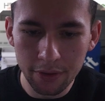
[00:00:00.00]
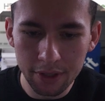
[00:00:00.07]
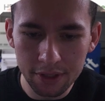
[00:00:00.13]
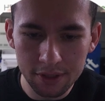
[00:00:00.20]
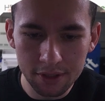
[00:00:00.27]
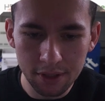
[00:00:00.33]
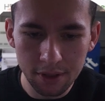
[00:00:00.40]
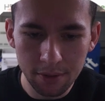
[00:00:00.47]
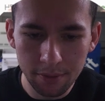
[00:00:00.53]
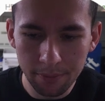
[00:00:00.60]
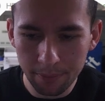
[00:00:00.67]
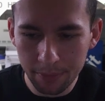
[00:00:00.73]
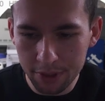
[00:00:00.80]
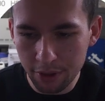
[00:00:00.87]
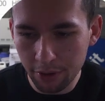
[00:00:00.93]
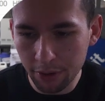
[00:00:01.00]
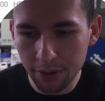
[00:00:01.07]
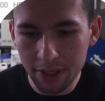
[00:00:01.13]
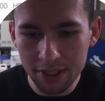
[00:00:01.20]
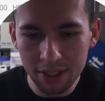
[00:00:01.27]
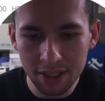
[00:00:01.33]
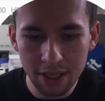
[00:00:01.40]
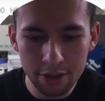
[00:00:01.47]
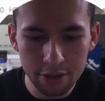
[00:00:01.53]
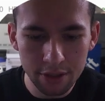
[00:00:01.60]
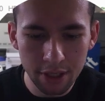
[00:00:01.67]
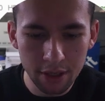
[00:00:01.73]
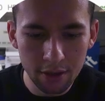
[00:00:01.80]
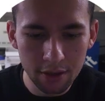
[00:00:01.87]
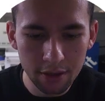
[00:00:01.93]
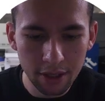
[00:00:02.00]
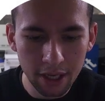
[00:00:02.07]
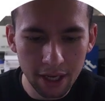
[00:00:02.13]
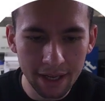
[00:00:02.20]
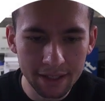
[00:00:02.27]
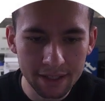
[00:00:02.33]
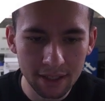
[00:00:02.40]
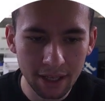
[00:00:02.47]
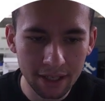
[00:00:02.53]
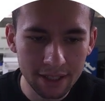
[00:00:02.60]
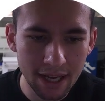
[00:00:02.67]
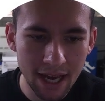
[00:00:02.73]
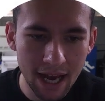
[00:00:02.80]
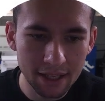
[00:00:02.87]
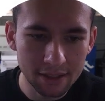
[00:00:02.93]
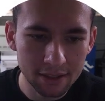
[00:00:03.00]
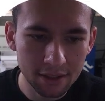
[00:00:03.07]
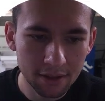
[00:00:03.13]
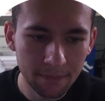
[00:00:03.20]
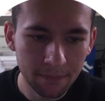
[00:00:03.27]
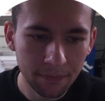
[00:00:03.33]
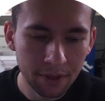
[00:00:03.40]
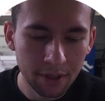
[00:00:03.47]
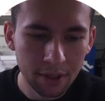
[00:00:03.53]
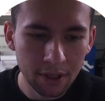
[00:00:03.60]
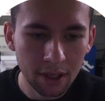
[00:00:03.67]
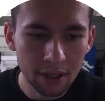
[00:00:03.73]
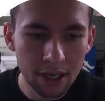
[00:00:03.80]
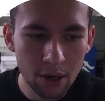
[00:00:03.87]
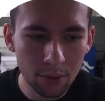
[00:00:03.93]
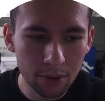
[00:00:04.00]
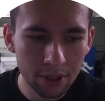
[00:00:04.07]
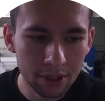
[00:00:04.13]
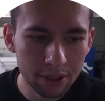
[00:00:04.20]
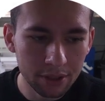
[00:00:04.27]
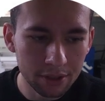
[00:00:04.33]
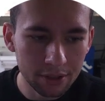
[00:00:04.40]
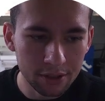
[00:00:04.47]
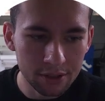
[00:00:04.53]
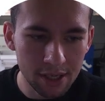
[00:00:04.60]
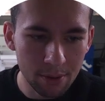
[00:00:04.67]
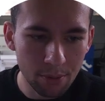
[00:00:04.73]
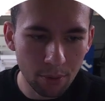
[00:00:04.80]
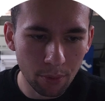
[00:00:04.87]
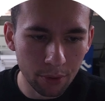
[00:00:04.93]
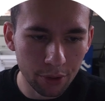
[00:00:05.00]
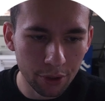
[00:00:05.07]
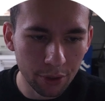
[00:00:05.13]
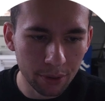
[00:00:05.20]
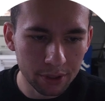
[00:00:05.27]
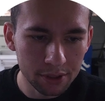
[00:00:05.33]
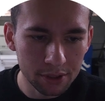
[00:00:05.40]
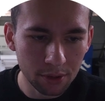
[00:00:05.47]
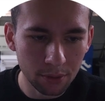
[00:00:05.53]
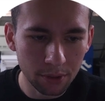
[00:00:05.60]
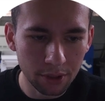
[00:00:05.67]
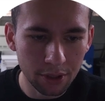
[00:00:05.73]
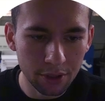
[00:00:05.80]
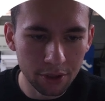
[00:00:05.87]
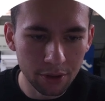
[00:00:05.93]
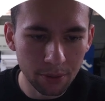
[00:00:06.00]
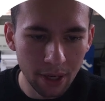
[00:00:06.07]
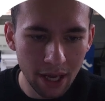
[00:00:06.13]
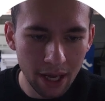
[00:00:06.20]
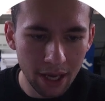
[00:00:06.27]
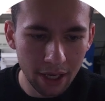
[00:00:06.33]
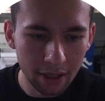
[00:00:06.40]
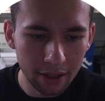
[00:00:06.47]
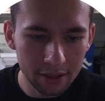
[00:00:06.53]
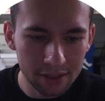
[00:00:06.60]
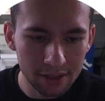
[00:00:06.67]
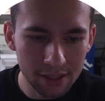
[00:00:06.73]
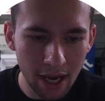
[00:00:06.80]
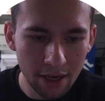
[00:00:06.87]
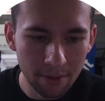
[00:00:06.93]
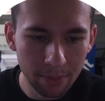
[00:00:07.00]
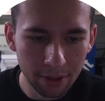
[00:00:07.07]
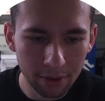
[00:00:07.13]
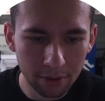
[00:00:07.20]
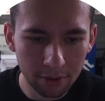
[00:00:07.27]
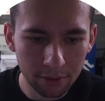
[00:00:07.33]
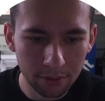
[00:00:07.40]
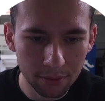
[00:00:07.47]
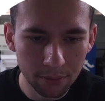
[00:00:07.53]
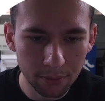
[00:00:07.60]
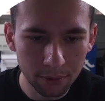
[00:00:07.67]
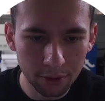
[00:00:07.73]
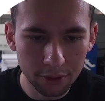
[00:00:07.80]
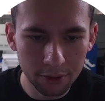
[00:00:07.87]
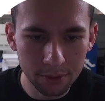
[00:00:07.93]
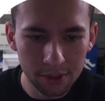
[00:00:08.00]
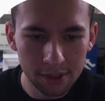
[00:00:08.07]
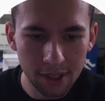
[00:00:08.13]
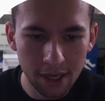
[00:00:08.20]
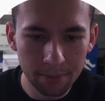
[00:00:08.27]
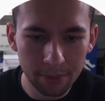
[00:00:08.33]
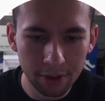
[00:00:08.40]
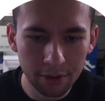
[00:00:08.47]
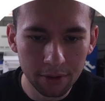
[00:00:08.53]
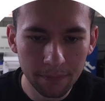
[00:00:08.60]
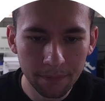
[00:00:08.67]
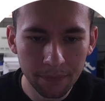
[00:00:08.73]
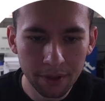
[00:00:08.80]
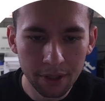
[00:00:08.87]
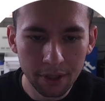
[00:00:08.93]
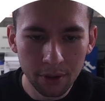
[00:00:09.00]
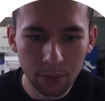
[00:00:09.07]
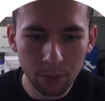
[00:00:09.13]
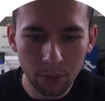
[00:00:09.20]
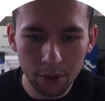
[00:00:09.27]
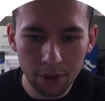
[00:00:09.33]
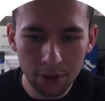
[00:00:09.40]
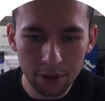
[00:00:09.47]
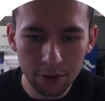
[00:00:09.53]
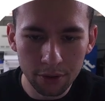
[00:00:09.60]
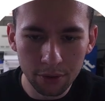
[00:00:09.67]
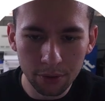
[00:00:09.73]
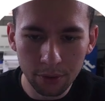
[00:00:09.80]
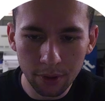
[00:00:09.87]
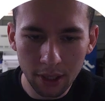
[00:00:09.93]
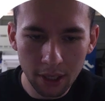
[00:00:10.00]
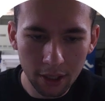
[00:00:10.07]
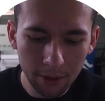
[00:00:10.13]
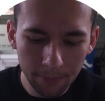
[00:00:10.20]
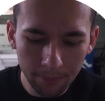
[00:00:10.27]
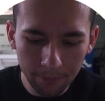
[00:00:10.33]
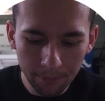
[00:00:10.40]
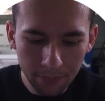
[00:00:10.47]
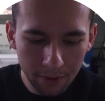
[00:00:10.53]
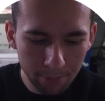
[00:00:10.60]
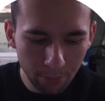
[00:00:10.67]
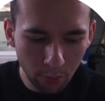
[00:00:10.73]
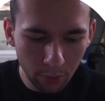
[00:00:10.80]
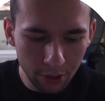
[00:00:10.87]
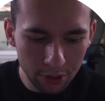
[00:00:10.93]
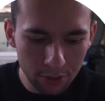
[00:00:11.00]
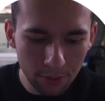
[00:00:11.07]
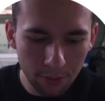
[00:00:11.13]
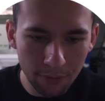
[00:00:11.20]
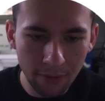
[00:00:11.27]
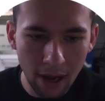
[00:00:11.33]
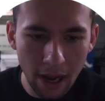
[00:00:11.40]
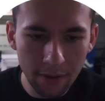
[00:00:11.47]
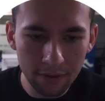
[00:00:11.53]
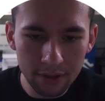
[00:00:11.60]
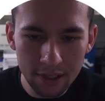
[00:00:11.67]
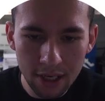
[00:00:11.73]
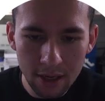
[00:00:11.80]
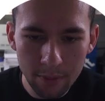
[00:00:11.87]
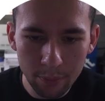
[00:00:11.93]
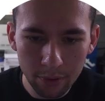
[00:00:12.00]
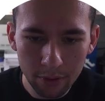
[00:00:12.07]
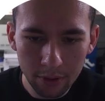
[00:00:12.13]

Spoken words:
this material designation here and select task. And now we're going to say what we're doing. So we're going to do a side mill. We're going to do a side mill. We're going to do 0.25 deep,